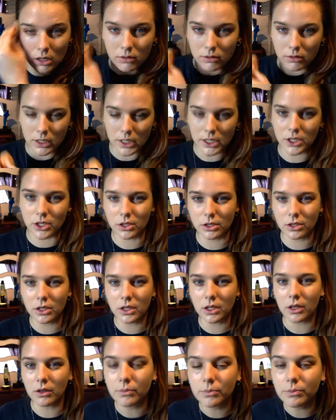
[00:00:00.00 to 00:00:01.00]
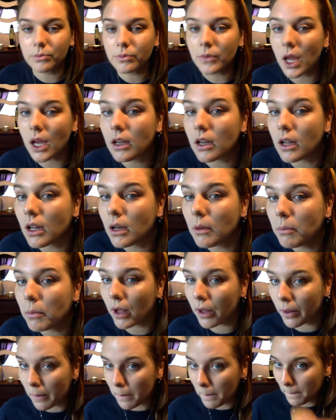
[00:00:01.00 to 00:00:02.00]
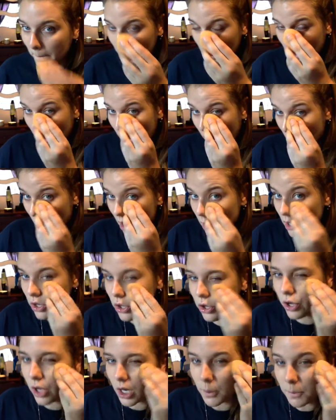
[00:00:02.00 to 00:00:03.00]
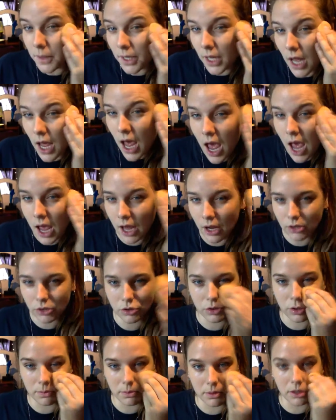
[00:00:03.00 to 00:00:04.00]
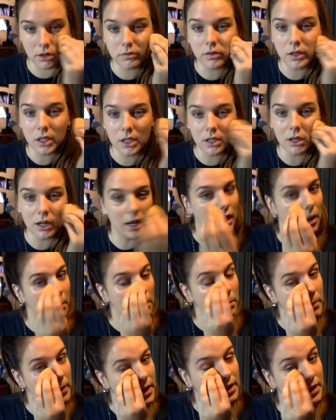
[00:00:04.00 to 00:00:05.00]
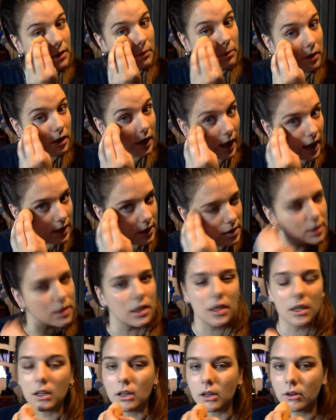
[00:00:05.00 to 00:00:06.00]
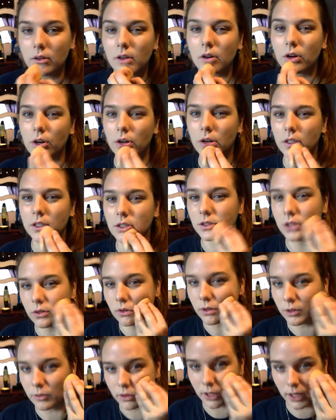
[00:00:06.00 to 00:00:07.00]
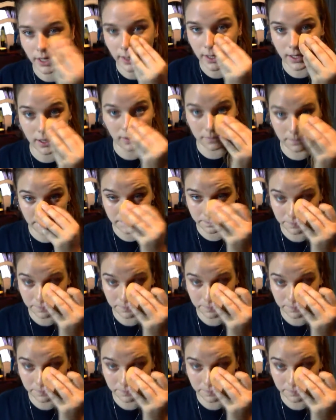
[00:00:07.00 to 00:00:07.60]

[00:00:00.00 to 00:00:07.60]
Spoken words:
Which, you know, I did, but you gotta be extra perfect, like piece of plastic, you know, or else no one will like you.